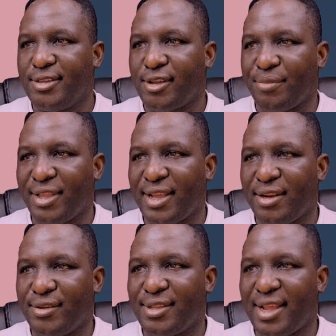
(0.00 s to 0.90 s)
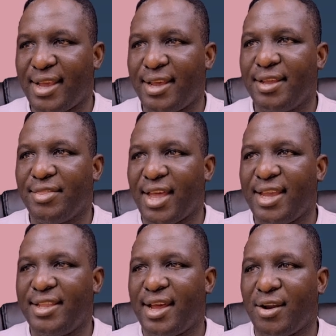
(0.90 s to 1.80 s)
something that looks like
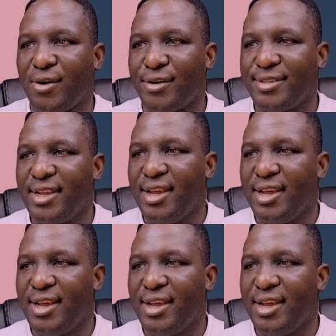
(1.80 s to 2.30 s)
9 across,